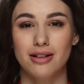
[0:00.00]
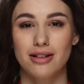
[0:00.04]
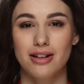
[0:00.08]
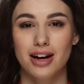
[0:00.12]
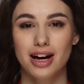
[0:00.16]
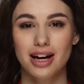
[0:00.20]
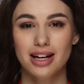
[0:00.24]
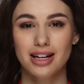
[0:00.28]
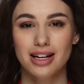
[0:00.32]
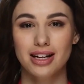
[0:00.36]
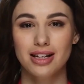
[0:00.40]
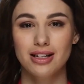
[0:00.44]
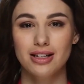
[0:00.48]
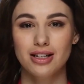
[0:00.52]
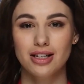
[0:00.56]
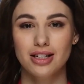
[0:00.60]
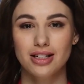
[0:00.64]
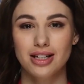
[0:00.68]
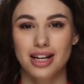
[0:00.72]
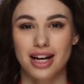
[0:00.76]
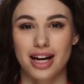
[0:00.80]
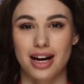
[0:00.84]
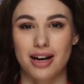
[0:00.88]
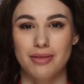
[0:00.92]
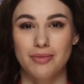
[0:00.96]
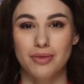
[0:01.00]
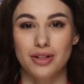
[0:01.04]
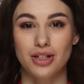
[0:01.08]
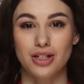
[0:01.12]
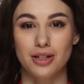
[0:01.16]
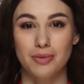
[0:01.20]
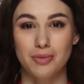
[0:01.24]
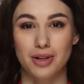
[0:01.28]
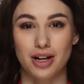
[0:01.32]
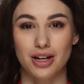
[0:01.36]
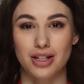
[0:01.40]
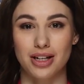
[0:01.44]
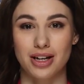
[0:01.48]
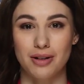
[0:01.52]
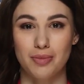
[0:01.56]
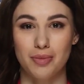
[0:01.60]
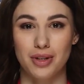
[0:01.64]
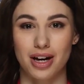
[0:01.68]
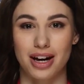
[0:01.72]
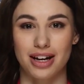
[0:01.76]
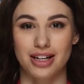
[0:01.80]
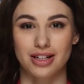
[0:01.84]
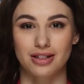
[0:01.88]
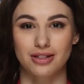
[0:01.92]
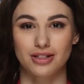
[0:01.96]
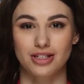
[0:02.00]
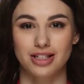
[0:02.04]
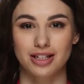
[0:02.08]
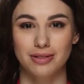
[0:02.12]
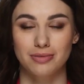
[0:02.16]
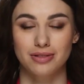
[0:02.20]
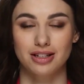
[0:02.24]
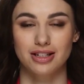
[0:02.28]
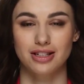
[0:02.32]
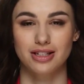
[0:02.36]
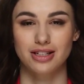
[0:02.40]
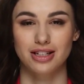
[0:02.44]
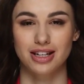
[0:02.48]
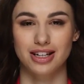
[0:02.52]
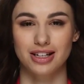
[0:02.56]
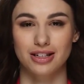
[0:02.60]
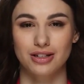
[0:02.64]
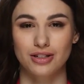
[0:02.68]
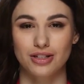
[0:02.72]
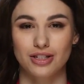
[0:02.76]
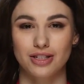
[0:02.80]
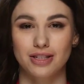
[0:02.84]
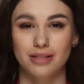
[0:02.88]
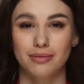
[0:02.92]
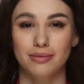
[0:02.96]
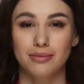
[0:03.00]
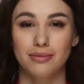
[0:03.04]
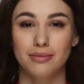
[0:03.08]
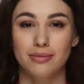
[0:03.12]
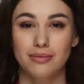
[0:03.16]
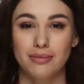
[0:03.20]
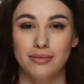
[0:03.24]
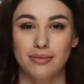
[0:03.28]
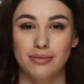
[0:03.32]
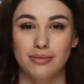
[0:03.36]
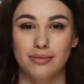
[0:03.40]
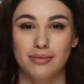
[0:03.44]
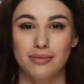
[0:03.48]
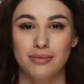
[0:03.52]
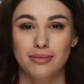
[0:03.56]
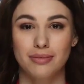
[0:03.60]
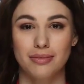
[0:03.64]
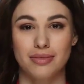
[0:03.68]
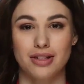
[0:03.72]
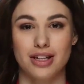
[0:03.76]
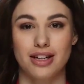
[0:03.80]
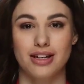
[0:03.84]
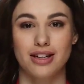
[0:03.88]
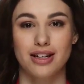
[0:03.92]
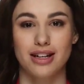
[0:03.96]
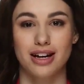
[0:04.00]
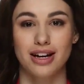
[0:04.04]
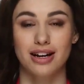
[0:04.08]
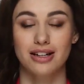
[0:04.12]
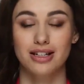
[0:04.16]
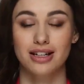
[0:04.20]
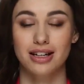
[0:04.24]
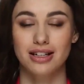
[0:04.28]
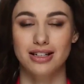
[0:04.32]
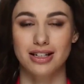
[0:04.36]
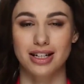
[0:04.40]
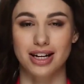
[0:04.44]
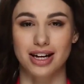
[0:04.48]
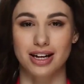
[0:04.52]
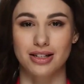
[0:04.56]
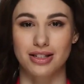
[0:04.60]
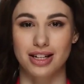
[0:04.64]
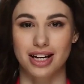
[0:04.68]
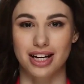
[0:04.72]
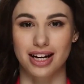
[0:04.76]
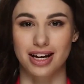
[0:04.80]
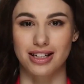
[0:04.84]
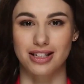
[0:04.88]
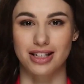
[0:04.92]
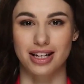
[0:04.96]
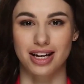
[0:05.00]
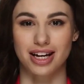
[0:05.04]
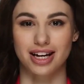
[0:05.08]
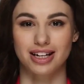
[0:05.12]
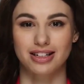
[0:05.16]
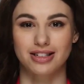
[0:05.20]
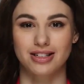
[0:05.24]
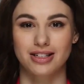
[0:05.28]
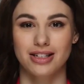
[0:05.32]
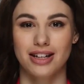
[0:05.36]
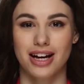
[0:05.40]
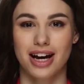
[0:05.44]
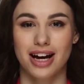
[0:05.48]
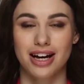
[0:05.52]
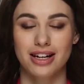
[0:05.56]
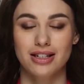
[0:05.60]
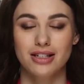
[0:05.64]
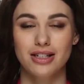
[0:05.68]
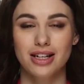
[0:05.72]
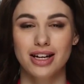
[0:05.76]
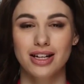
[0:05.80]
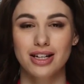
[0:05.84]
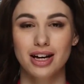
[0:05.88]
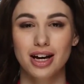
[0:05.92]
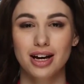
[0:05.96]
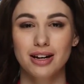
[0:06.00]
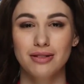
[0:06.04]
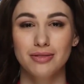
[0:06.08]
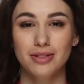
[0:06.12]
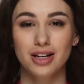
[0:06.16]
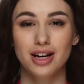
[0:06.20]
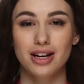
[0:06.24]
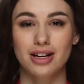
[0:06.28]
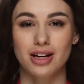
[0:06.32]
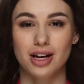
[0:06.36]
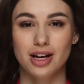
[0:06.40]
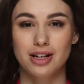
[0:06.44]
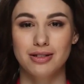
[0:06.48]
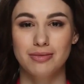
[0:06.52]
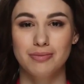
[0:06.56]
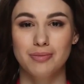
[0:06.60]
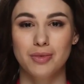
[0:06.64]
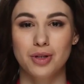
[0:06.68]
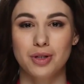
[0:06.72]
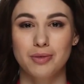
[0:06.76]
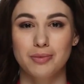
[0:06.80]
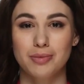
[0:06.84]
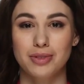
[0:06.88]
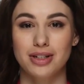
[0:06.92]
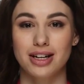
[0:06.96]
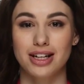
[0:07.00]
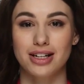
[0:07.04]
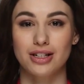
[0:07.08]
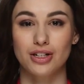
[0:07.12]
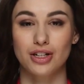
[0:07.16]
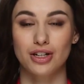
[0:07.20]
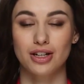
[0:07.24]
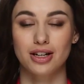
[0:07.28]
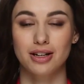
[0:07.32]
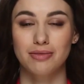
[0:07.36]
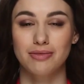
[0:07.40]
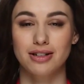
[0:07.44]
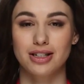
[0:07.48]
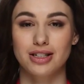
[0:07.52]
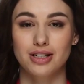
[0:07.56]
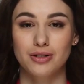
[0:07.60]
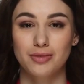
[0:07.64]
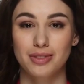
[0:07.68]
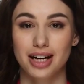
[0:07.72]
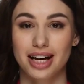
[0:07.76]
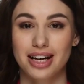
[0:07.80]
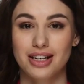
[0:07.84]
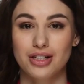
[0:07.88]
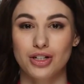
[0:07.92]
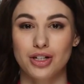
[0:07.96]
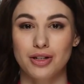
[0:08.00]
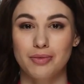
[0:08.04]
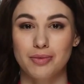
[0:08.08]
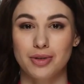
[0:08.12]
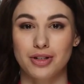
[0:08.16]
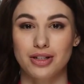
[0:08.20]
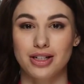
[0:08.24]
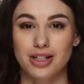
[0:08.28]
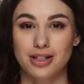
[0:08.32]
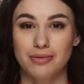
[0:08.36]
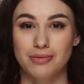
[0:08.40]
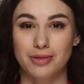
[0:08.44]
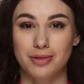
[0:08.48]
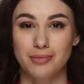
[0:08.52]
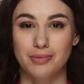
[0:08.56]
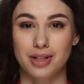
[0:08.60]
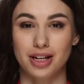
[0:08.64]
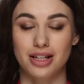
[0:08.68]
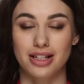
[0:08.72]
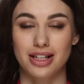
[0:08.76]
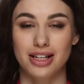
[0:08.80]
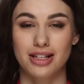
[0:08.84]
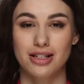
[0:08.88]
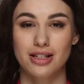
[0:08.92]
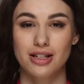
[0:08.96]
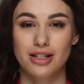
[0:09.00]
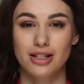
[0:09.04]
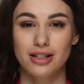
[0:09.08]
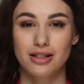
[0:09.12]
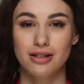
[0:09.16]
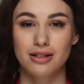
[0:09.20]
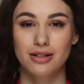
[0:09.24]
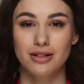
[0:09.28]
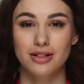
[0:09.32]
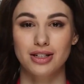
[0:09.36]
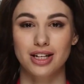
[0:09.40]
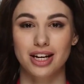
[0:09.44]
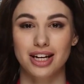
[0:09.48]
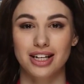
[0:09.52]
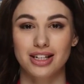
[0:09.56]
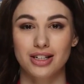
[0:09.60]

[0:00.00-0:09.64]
against an average opponent rank of 76. To see detailed head-to-head stats and unlock our full prediction of this match for several markets, head